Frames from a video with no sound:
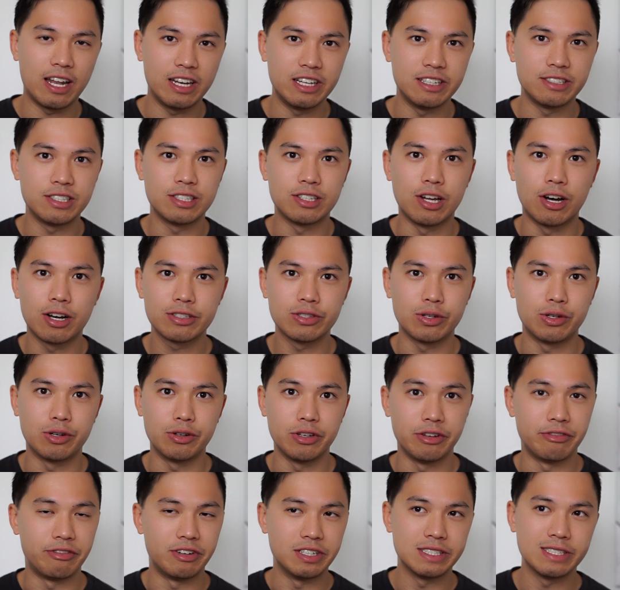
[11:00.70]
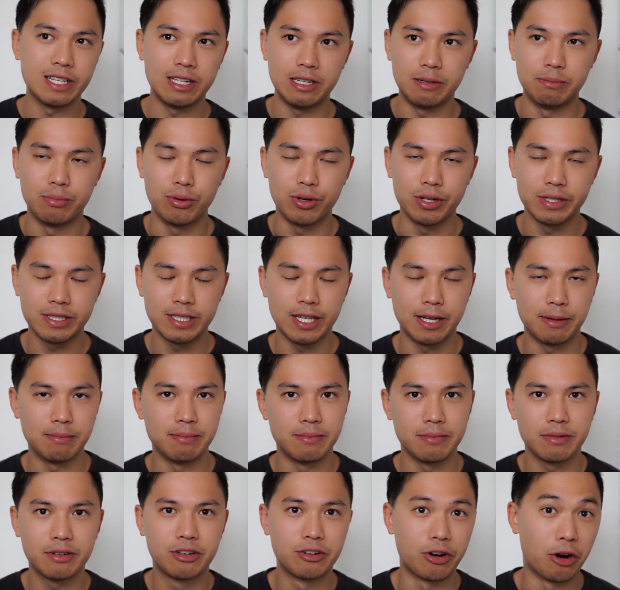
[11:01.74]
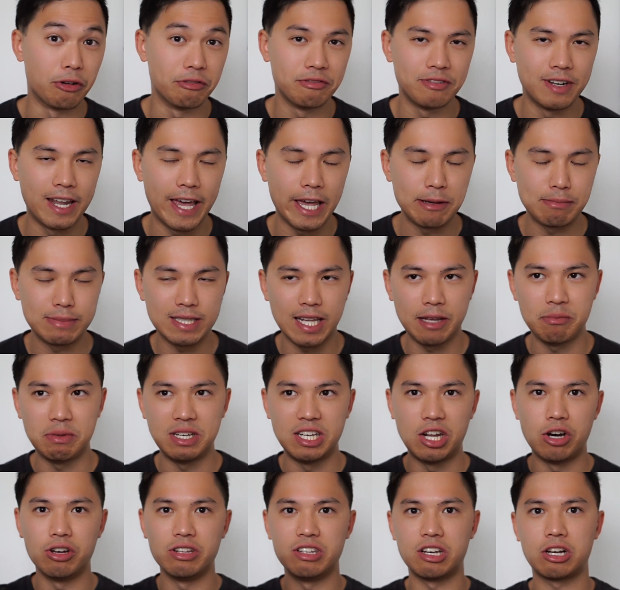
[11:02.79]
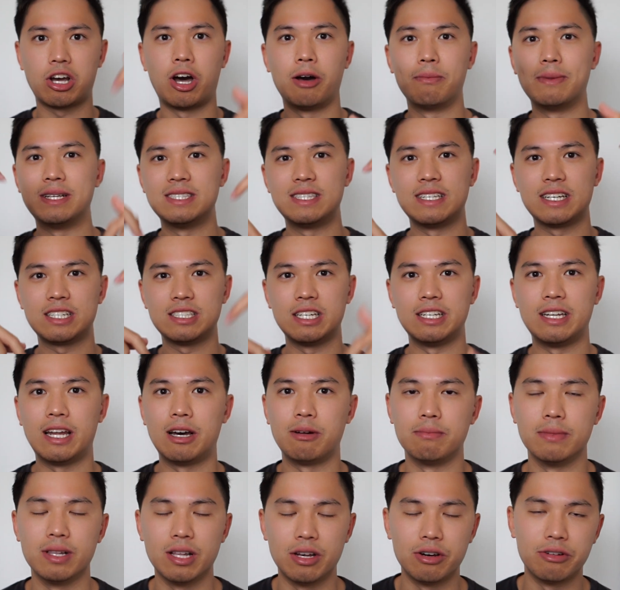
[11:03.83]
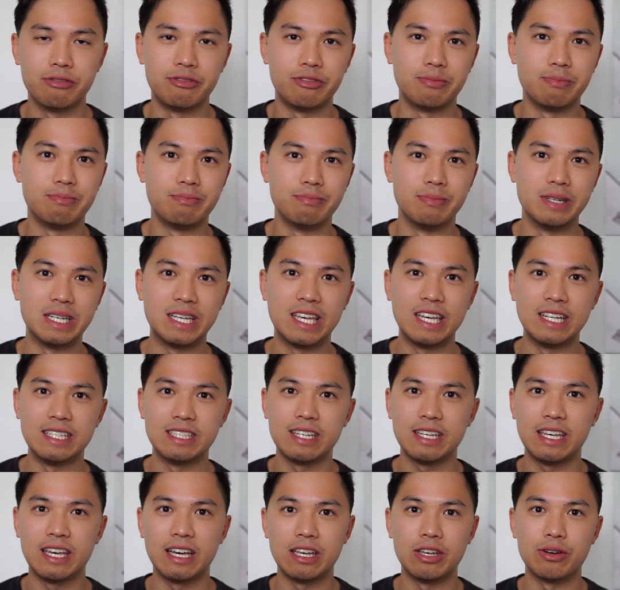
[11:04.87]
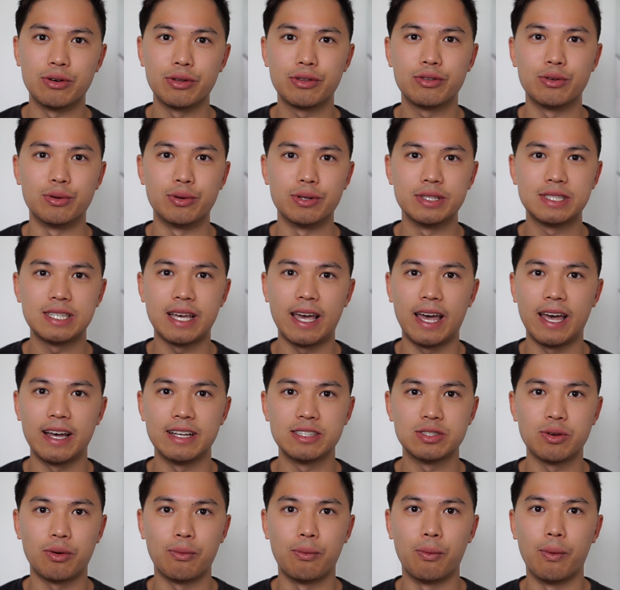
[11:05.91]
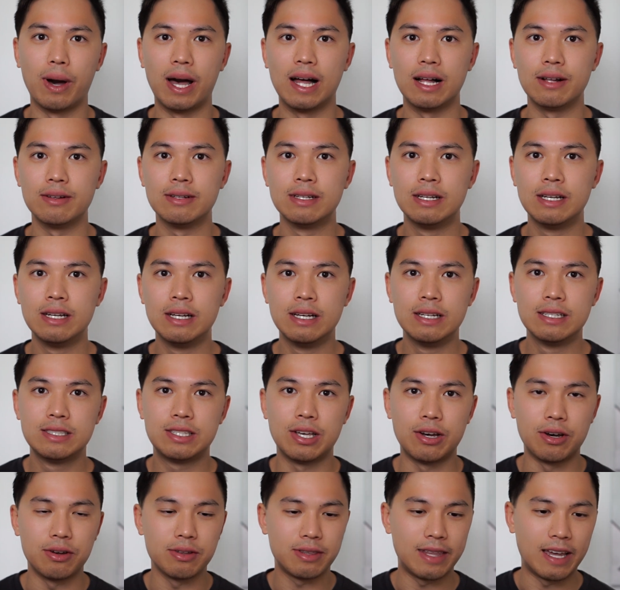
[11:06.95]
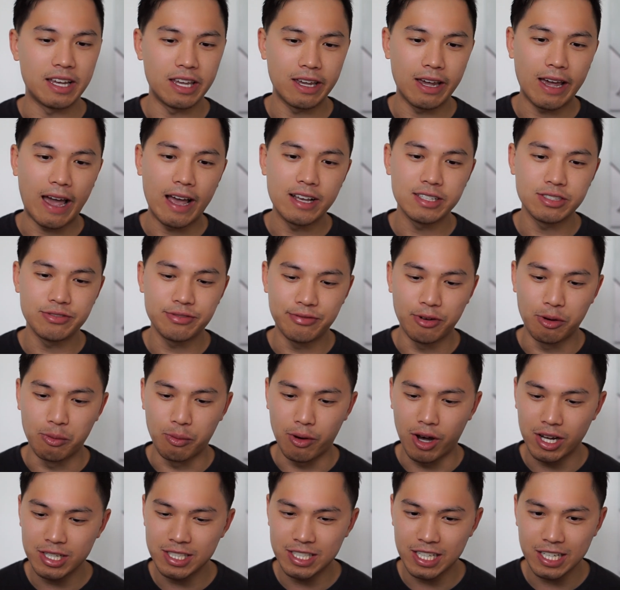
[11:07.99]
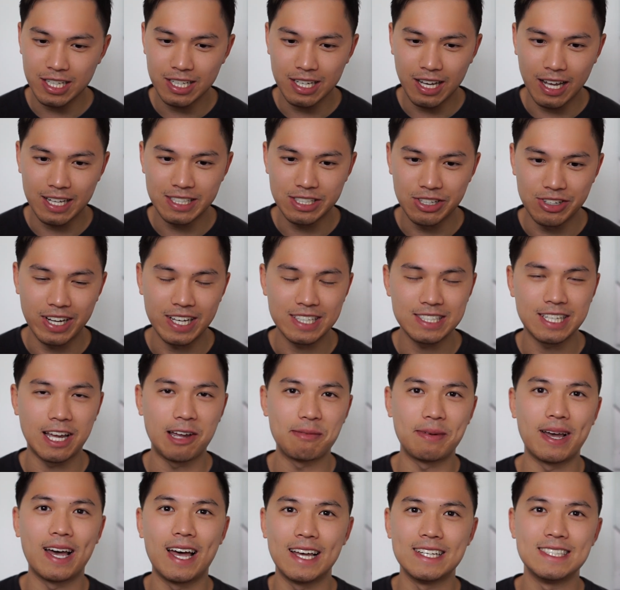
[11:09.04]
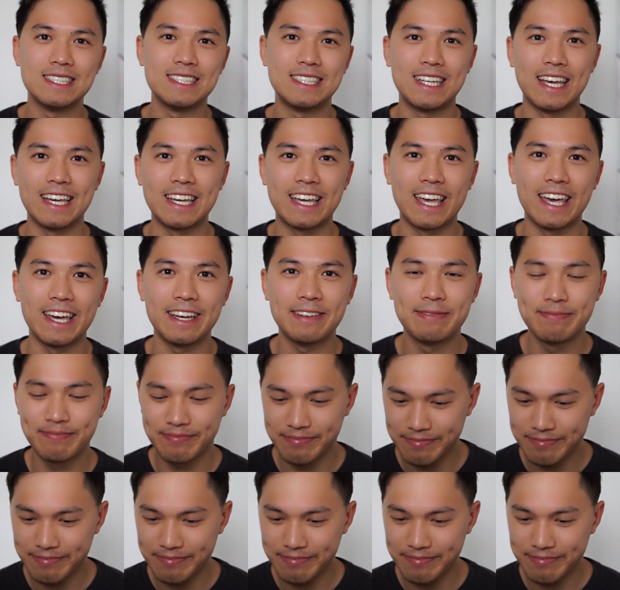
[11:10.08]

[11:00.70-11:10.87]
any stocks or you've recently bought some growth names, let me know in the comment section down below. Be keen to hear your thoughts as well. So thank you guys for watching. Until next time, guys, take care.